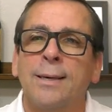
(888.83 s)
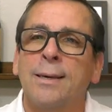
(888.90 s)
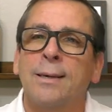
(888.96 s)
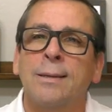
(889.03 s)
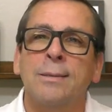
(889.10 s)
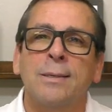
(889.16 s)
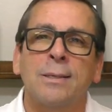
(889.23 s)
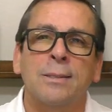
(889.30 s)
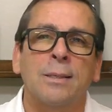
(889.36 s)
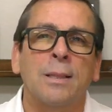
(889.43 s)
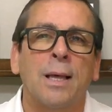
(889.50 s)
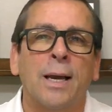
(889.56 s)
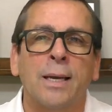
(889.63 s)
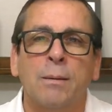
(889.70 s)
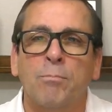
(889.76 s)
Hit the
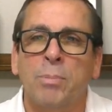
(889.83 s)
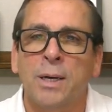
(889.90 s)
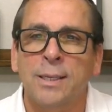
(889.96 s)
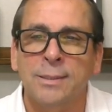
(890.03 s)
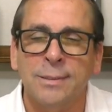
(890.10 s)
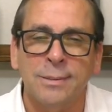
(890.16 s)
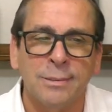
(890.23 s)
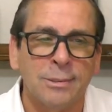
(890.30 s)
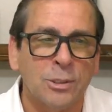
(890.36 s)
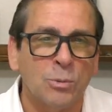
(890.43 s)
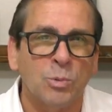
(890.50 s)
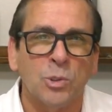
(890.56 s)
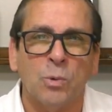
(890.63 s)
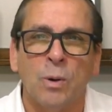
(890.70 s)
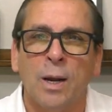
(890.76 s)
like button,
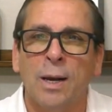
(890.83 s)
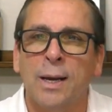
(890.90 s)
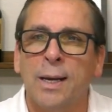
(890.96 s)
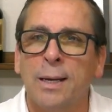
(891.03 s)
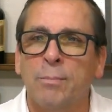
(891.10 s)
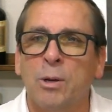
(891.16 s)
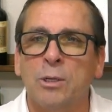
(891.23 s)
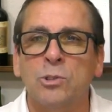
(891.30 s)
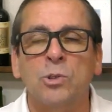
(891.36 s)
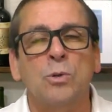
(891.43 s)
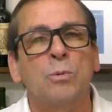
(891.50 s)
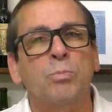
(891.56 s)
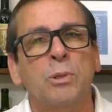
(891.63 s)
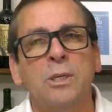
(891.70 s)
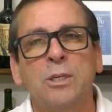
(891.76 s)
subscribe.
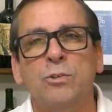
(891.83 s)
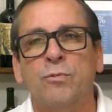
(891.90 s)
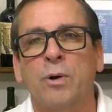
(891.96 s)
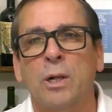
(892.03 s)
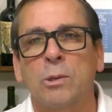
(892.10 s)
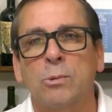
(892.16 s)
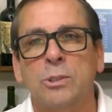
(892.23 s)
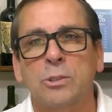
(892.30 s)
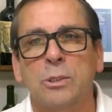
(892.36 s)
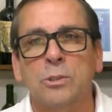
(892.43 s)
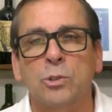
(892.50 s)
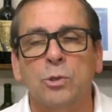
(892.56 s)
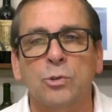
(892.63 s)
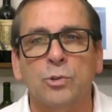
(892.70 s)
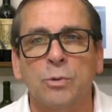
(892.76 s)
Also, please follow us on
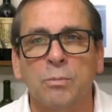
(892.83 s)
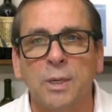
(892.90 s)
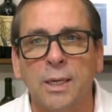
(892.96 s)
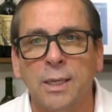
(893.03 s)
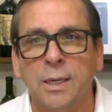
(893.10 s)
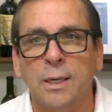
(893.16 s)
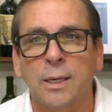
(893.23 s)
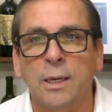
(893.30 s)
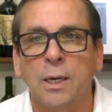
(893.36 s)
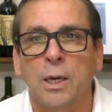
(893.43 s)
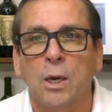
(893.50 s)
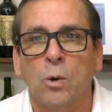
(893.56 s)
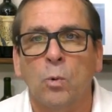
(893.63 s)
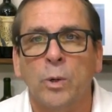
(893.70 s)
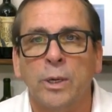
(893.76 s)
social media.
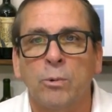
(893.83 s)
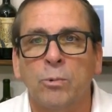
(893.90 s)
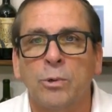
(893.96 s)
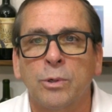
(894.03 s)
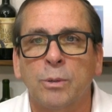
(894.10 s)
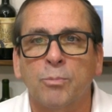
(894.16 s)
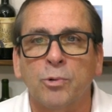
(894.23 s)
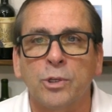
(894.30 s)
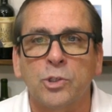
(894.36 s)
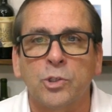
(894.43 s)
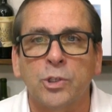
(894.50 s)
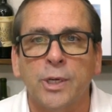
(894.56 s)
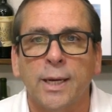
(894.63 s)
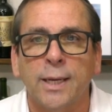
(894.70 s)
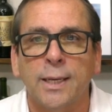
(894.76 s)
We would
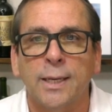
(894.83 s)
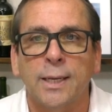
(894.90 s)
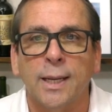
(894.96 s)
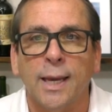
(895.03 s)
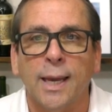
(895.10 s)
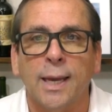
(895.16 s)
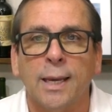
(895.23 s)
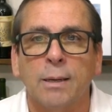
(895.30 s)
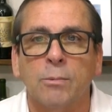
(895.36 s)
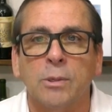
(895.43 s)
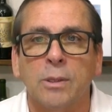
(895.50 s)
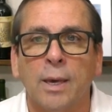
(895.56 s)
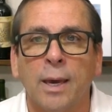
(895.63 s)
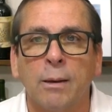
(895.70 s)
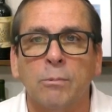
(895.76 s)
appreciate it. And
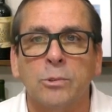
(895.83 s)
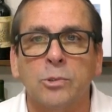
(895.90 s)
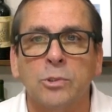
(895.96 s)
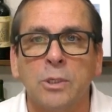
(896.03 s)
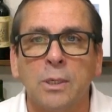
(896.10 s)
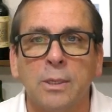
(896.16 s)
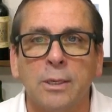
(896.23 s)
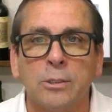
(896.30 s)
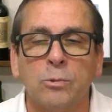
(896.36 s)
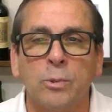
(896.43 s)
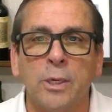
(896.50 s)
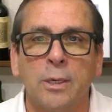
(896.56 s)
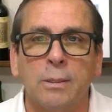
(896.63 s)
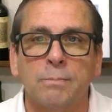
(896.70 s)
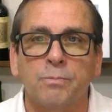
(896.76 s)
with that, we'll see you next
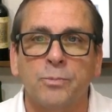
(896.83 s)
week.